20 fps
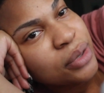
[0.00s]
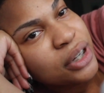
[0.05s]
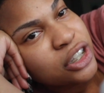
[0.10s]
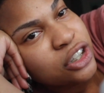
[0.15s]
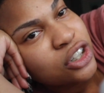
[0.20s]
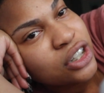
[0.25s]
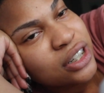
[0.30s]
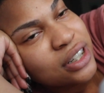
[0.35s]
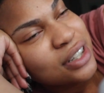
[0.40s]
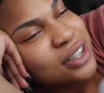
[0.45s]

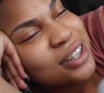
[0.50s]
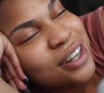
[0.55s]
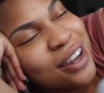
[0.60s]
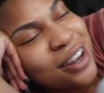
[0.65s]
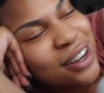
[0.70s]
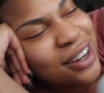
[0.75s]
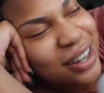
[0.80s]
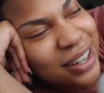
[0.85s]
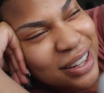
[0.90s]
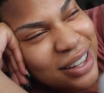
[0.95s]

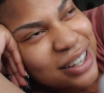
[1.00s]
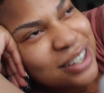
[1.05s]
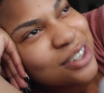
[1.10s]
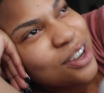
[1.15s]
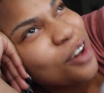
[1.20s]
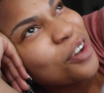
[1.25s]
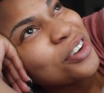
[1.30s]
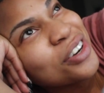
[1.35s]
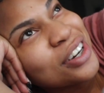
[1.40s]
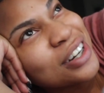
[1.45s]
bitches, these
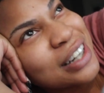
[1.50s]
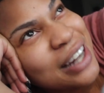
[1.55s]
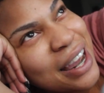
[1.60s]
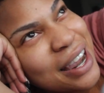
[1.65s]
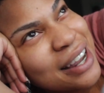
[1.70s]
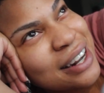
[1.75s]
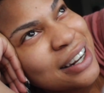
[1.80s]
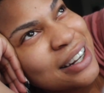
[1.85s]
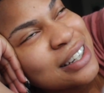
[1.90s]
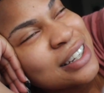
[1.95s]
older
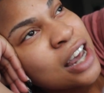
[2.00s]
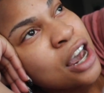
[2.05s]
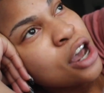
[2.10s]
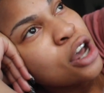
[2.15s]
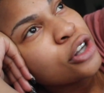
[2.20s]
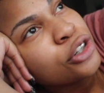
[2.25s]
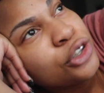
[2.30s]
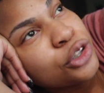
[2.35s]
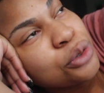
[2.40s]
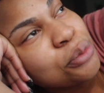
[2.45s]
ladies,
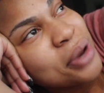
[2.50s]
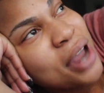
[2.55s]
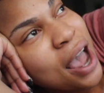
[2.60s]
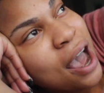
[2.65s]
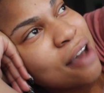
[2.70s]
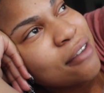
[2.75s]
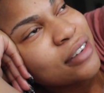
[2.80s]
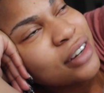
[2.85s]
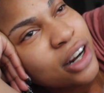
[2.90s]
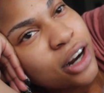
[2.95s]
do be
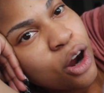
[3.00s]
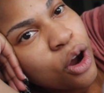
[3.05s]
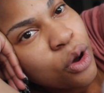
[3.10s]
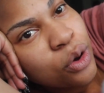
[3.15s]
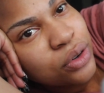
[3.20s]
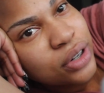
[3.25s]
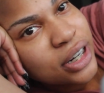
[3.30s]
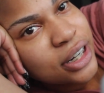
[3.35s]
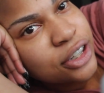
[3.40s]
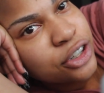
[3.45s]
having their
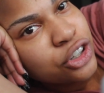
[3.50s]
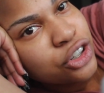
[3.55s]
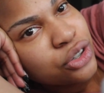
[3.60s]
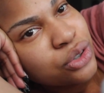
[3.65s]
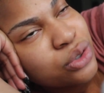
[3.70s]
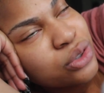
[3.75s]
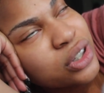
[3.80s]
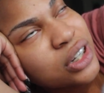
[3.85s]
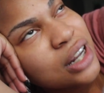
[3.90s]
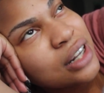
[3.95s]
own
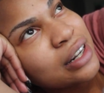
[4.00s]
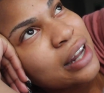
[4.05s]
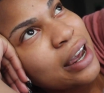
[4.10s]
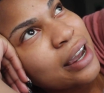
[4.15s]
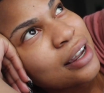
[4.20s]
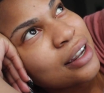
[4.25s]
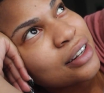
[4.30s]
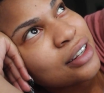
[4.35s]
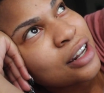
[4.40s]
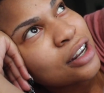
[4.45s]
issues, and,
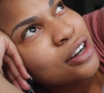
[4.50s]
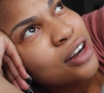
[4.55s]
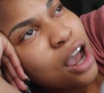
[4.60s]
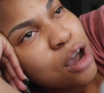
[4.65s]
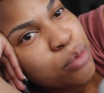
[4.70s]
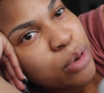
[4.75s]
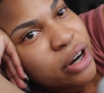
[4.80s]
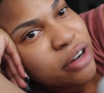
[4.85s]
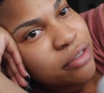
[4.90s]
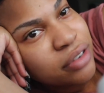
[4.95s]
like, they're
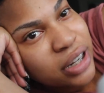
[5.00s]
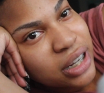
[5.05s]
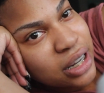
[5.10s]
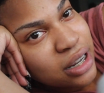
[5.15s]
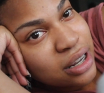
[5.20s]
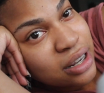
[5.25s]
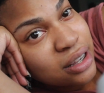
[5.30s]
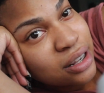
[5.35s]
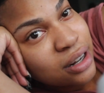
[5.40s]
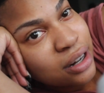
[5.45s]
not perfect
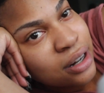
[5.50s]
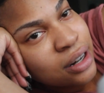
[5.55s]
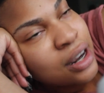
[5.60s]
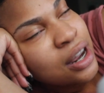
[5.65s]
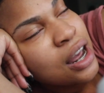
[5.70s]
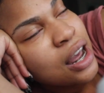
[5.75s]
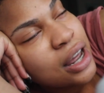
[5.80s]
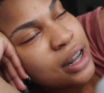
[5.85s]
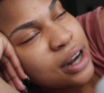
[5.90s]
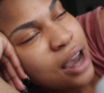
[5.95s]
either,
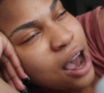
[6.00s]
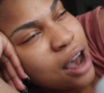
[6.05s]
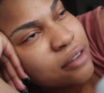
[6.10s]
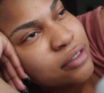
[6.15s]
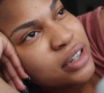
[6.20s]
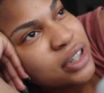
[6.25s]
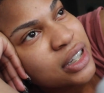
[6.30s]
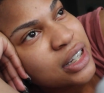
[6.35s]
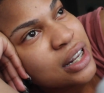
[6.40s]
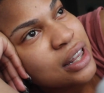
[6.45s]
and
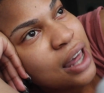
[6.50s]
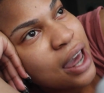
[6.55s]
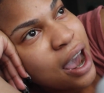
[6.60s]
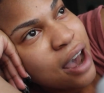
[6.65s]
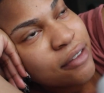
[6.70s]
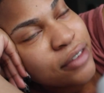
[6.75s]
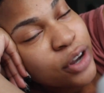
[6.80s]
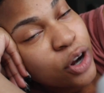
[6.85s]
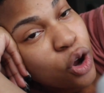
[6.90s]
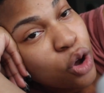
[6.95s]
obviously they
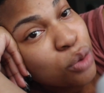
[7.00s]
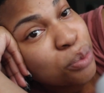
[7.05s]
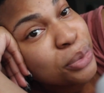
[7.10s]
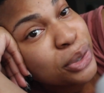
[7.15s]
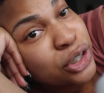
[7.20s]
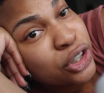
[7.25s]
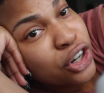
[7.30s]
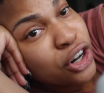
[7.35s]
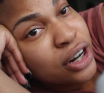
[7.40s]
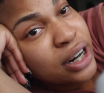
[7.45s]
have their own
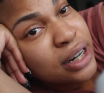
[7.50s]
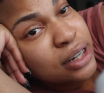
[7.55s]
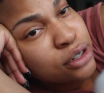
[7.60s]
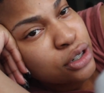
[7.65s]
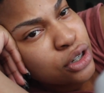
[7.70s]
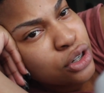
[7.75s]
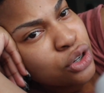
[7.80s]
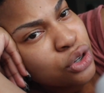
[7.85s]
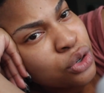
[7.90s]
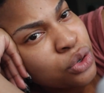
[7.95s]
maturing
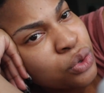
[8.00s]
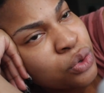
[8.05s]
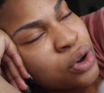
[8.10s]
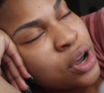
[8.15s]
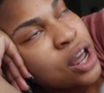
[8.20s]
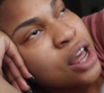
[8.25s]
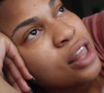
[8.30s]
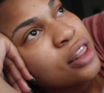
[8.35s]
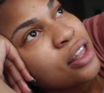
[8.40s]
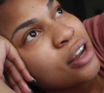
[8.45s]
to do,
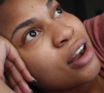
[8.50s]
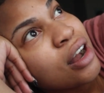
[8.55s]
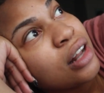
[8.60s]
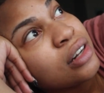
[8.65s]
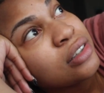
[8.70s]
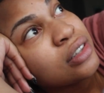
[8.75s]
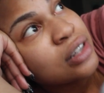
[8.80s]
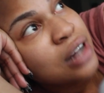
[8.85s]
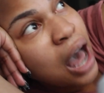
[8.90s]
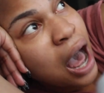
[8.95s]
they're
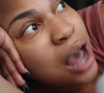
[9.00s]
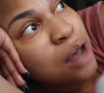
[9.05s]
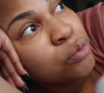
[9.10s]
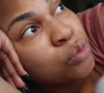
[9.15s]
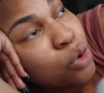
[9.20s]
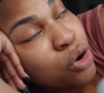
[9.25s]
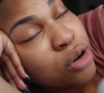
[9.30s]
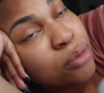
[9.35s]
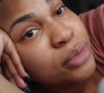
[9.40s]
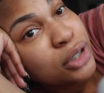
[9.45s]
a lot
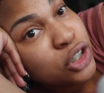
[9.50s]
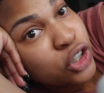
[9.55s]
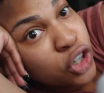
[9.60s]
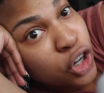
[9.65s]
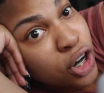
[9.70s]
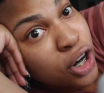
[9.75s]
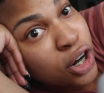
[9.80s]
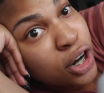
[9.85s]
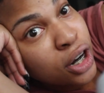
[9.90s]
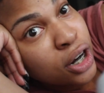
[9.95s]
more
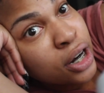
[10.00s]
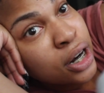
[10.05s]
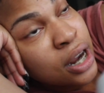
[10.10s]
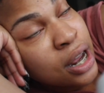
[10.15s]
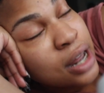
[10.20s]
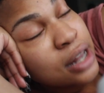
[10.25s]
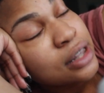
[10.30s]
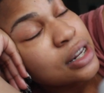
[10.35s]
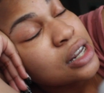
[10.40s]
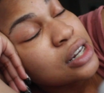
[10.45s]
mature
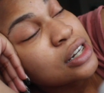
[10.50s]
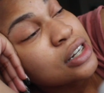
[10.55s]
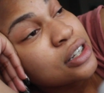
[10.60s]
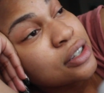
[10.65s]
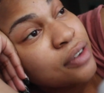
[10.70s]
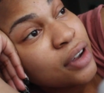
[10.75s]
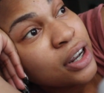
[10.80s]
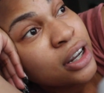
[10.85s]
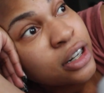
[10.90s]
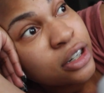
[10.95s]
than these
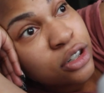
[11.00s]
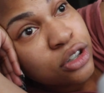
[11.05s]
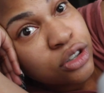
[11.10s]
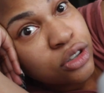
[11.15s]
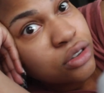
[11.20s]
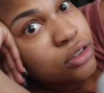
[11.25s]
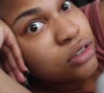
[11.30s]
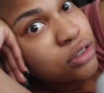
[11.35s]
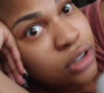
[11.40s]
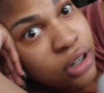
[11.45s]

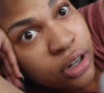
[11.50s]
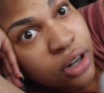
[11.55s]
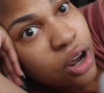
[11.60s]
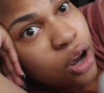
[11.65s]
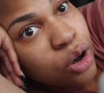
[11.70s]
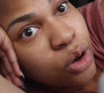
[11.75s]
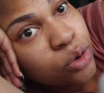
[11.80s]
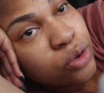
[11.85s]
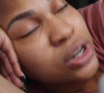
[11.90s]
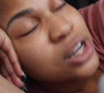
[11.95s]
fucking, you
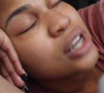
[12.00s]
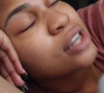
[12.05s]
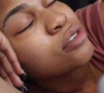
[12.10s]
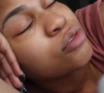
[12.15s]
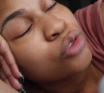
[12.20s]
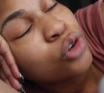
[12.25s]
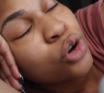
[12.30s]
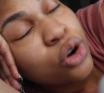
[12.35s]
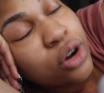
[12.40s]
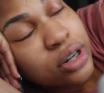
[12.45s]
know,
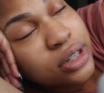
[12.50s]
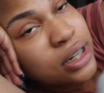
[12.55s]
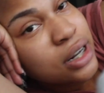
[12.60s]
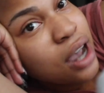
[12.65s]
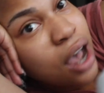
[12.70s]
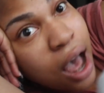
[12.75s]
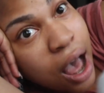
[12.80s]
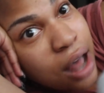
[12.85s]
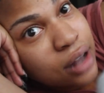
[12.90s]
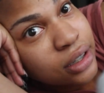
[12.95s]
girls in
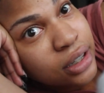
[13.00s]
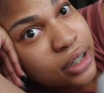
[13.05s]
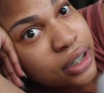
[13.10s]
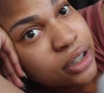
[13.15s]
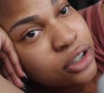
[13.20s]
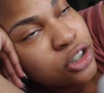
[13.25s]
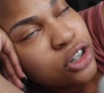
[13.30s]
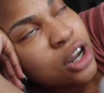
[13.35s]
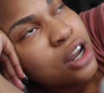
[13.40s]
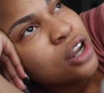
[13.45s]

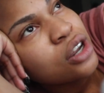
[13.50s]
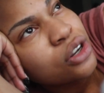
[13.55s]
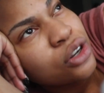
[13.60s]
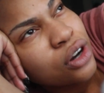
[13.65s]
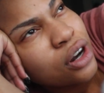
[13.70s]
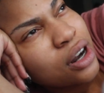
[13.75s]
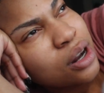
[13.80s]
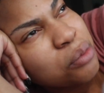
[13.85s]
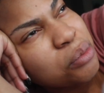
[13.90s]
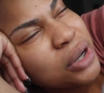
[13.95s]
college. You
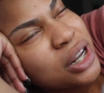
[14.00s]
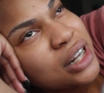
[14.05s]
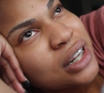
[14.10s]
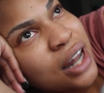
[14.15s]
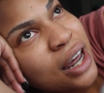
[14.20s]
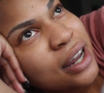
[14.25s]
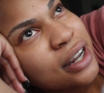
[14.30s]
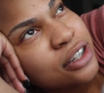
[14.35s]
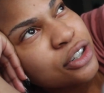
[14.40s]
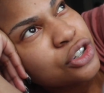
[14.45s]
know what I mean?
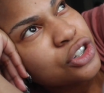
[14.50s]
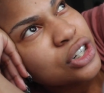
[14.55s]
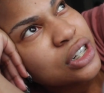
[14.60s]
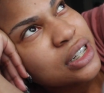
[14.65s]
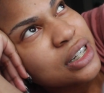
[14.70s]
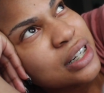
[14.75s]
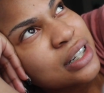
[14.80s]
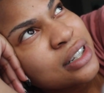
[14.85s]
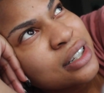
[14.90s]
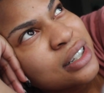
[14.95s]
Like, it's
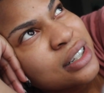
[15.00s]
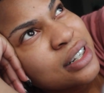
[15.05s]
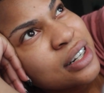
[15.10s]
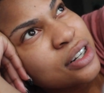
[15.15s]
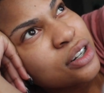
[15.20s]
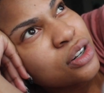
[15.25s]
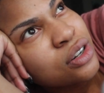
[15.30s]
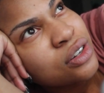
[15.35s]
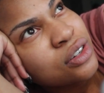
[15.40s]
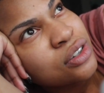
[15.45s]
just, it's
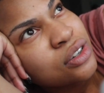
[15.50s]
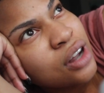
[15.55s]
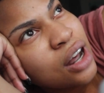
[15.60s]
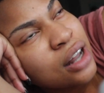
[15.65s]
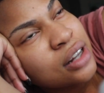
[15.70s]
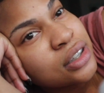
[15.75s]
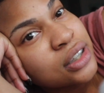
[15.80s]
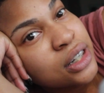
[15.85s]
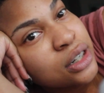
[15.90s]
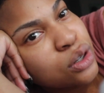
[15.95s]
still
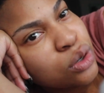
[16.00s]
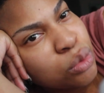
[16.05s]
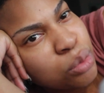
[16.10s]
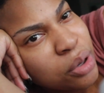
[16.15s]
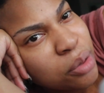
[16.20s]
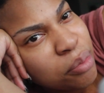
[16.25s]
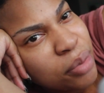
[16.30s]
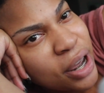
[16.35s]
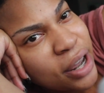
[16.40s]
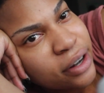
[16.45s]
a little
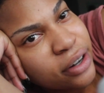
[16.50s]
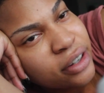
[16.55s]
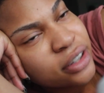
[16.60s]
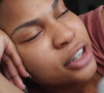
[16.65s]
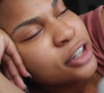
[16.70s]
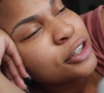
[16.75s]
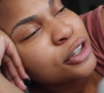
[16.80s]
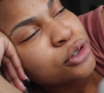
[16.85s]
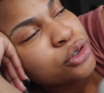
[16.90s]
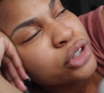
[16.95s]
bit better.
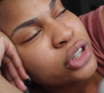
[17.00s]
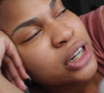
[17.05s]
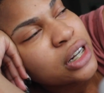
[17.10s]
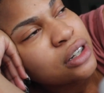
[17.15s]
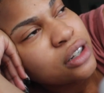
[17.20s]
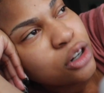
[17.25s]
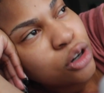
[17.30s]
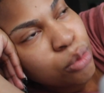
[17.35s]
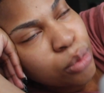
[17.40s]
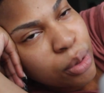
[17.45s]
They're usually a
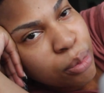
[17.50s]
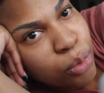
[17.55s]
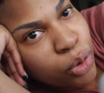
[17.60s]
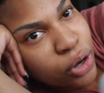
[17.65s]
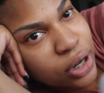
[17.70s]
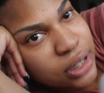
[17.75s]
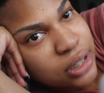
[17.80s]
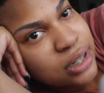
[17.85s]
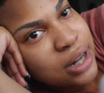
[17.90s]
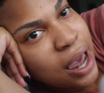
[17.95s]
little bit
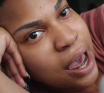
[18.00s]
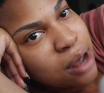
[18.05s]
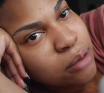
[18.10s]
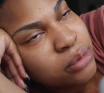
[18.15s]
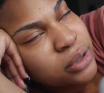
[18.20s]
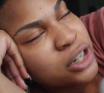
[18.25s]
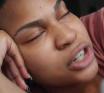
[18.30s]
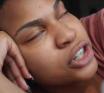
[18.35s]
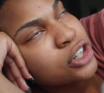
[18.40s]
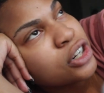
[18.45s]
more
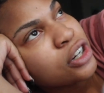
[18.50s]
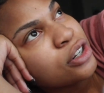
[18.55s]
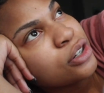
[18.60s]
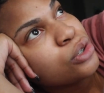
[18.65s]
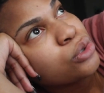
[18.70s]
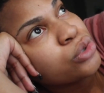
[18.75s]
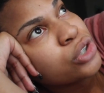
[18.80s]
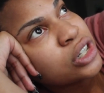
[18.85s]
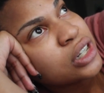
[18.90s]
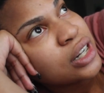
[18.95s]
established. They're
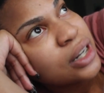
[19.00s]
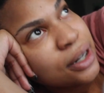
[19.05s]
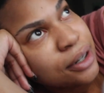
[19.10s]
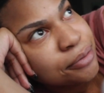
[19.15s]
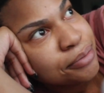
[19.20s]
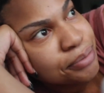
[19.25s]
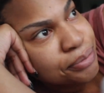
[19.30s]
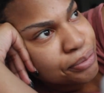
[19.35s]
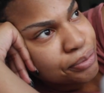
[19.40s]
usually